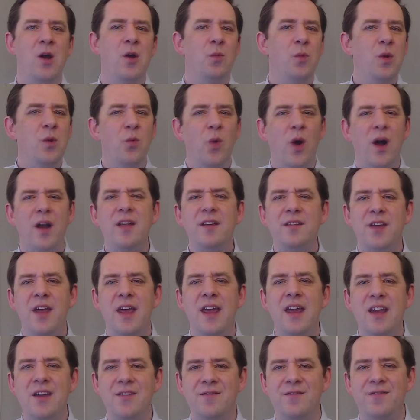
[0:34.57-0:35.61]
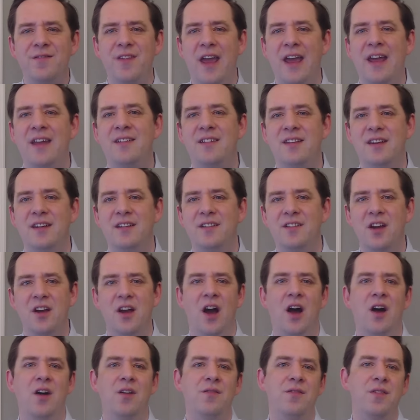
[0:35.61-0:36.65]
we want to take advantage
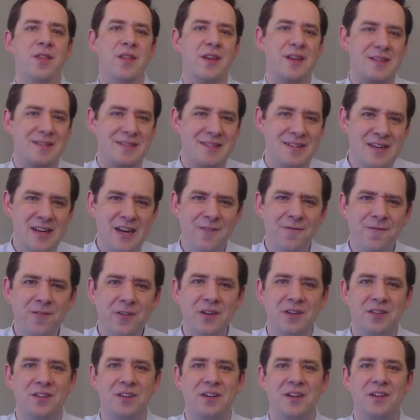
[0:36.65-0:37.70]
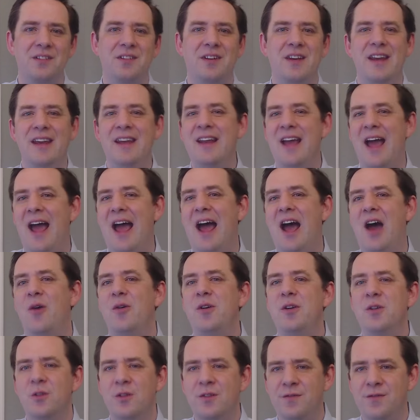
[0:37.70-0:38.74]
of the differences in how
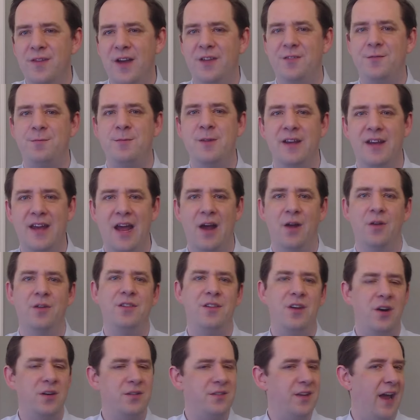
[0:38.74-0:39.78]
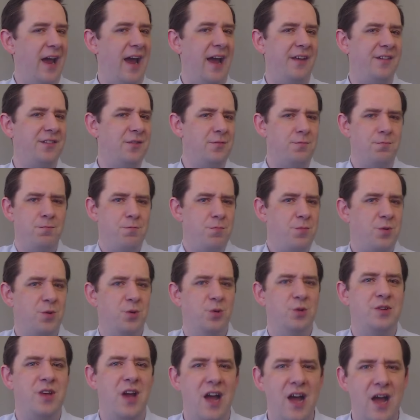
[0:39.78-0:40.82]
your investment accounts are taxed
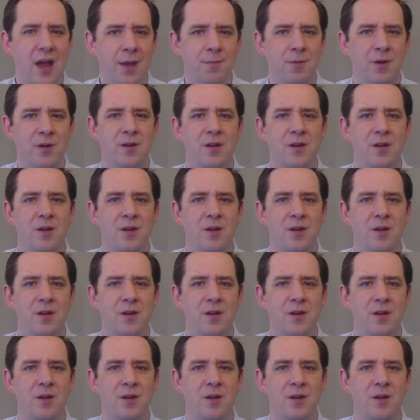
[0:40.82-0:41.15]
through time.